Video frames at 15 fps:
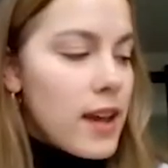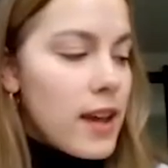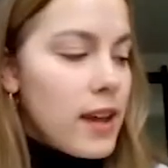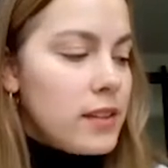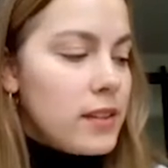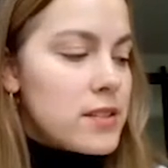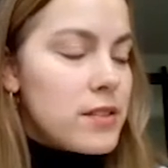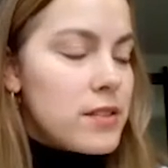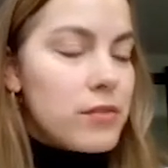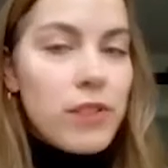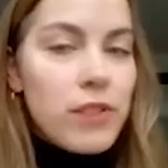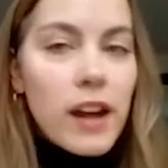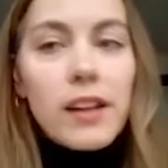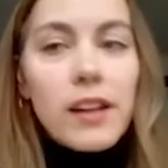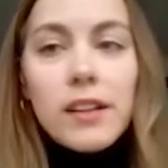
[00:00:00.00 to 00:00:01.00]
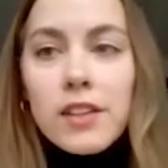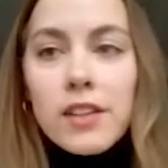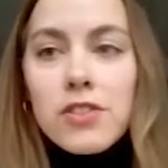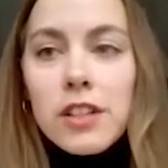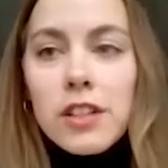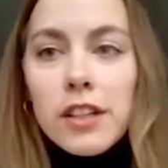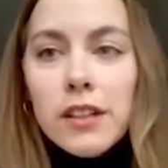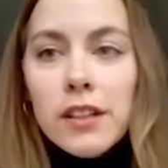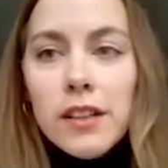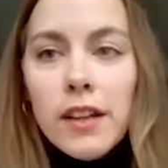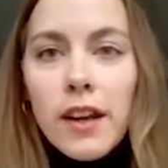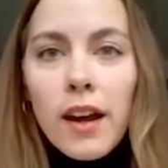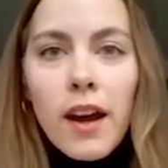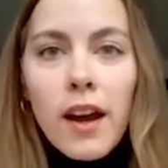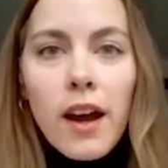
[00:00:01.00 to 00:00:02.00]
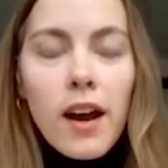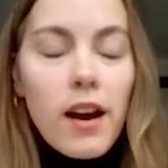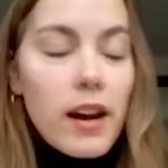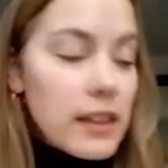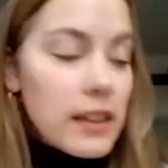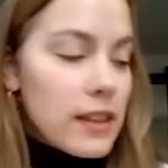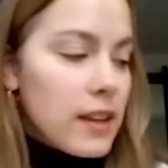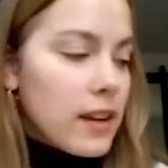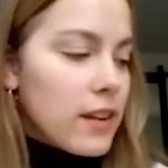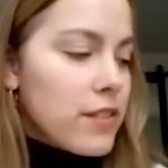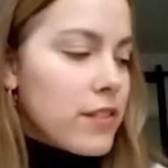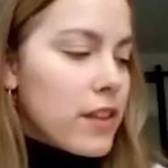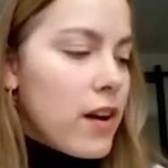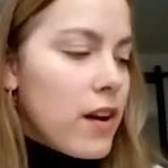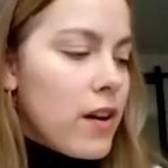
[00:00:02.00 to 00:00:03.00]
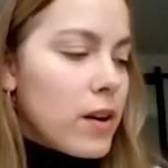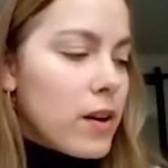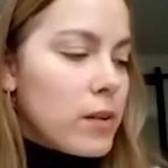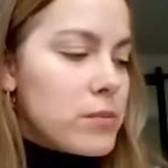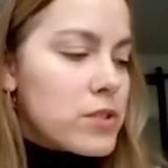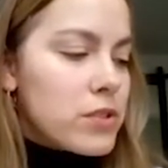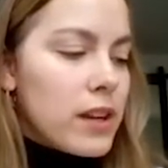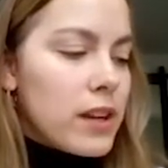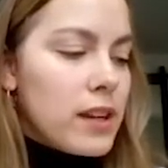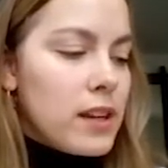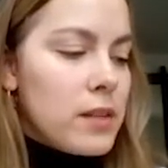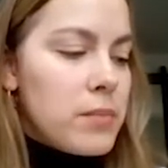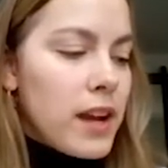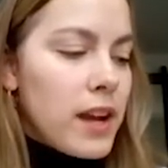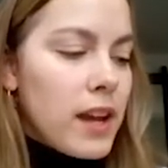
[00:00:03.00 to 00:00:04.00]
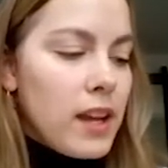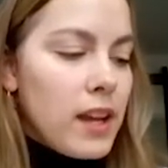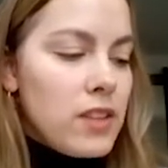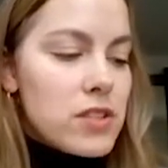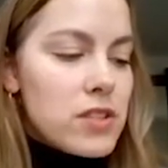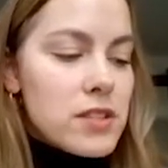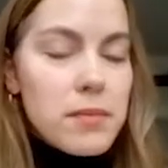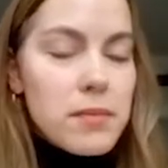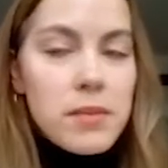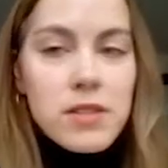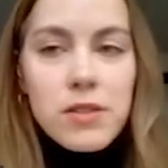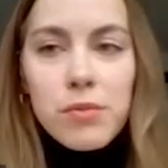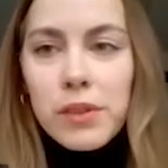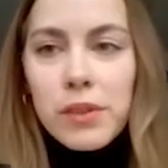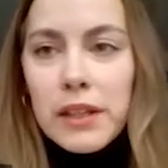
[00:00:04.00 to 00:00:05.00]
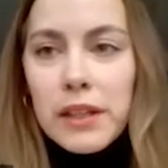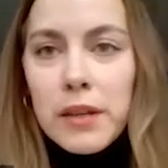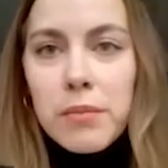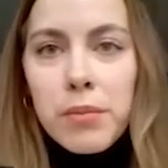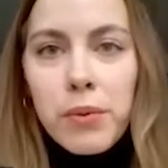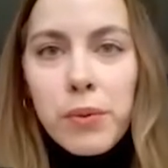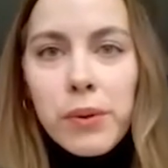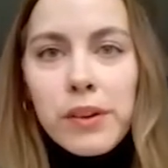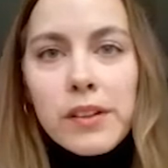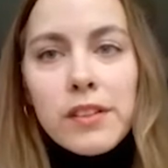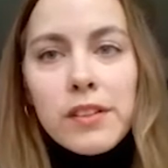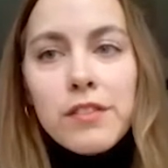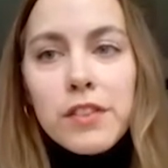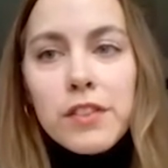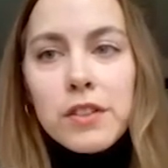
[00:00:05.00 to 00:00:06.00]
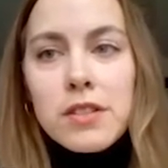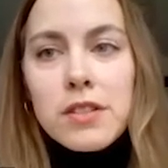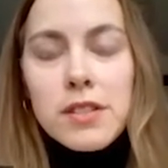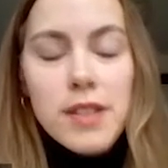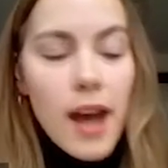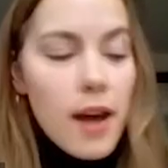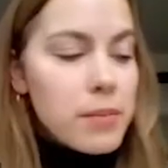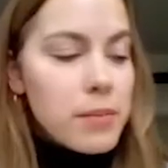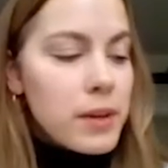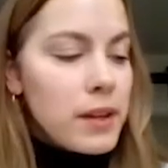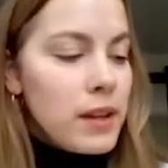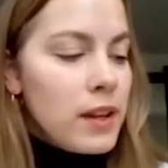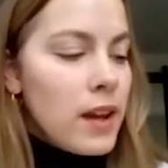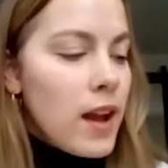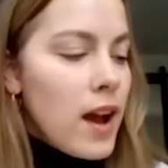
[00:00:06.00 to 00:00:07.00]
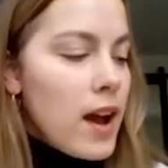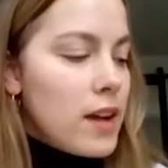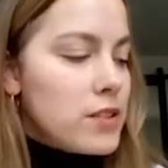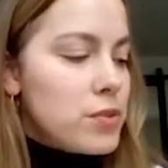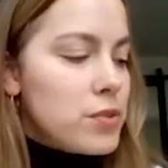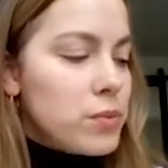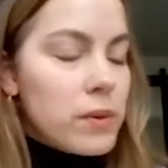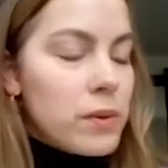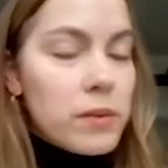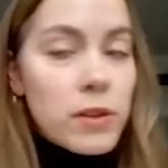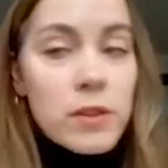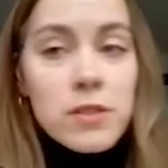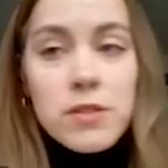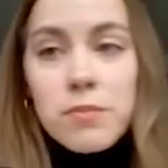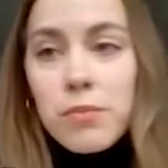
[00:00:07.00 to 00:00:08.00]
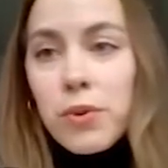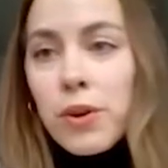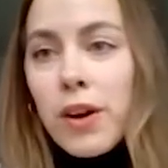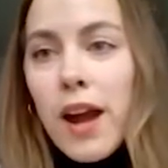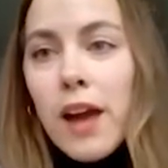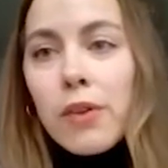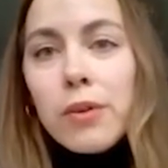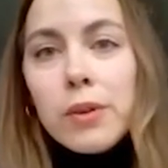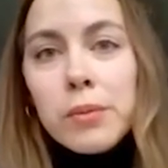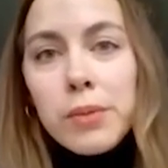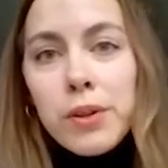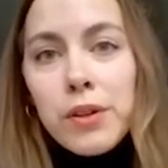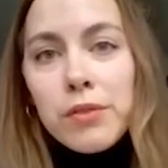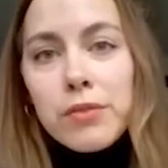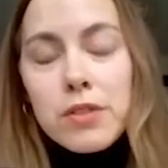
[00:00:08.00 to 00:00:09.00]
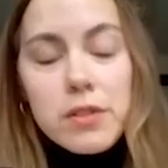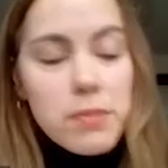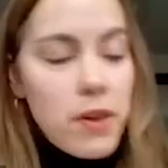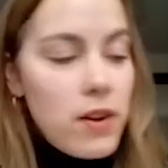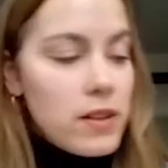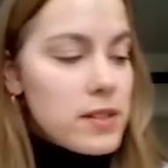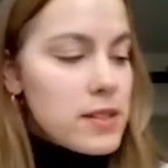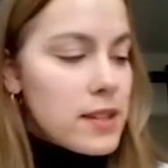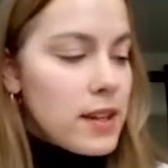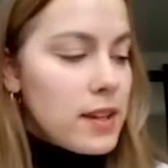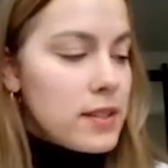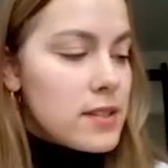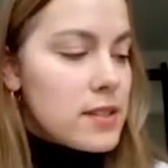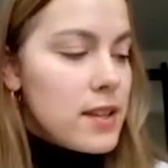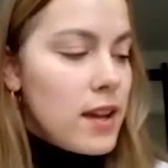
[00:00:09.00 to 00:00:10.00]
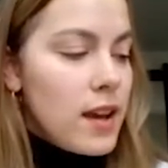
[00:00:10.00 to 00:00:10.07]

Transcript: And recognition, I think, of the harms created by ageism is a really important first step towards more equitable responses